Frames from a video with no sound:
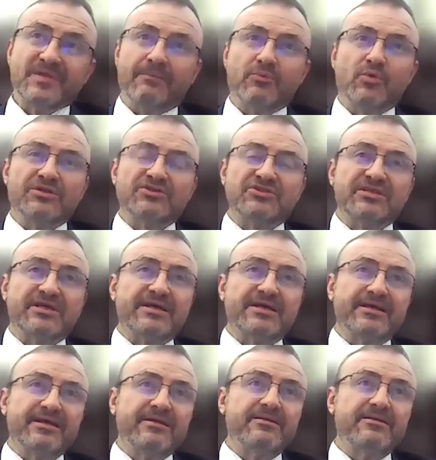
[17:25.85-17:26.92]
I'm going to
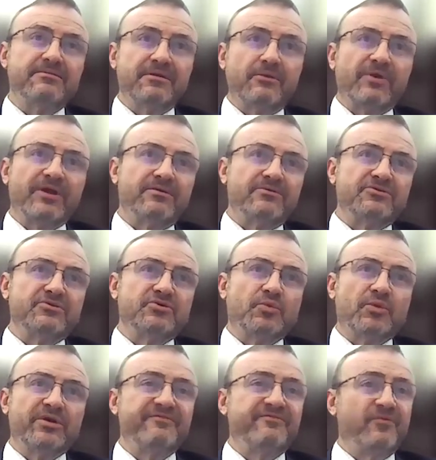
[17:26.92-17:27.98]
say, around
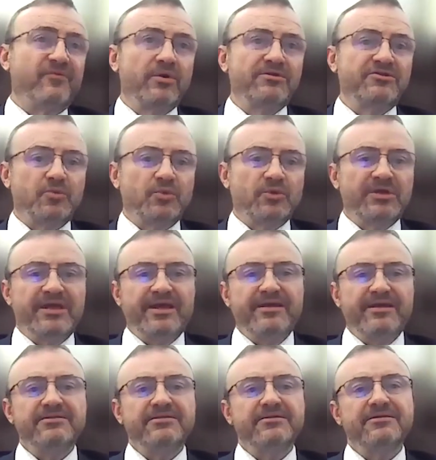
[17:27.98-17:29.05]
24 to
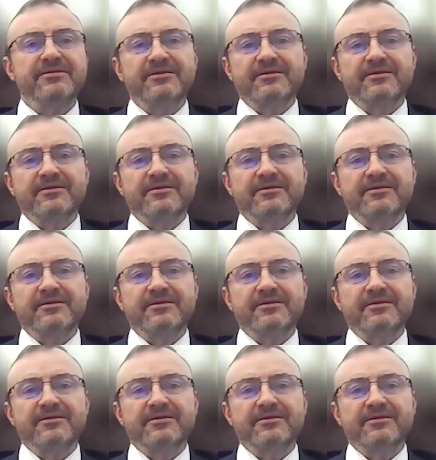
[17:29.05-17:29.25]
28